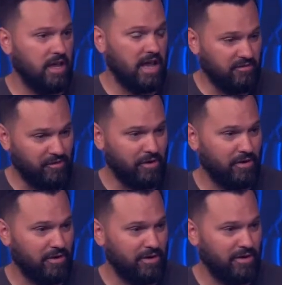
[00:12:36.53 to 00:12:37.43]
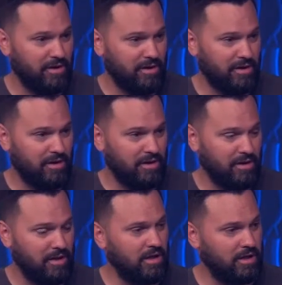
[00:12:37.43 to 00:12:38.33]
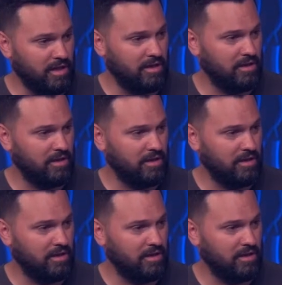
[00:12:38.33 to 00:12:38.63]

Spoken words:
ever again.